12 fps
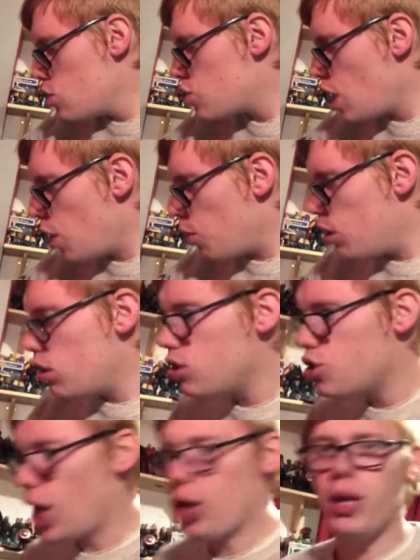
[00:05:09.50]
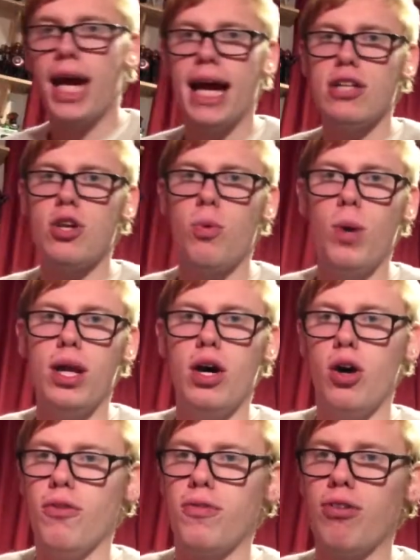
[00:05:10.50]
So, Shadow Cat, winner
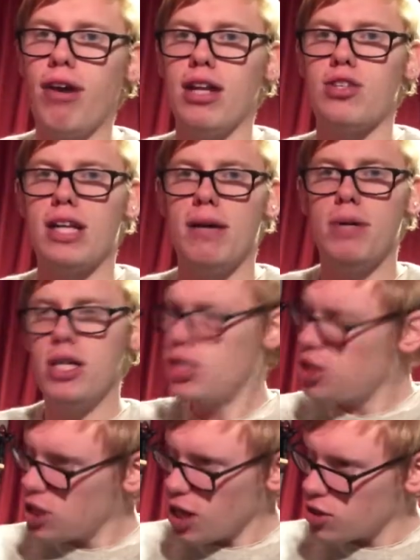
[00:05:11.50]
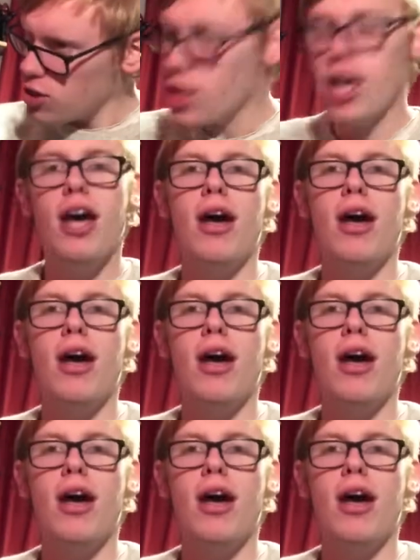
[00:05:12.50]
of the Grand Slam, yes.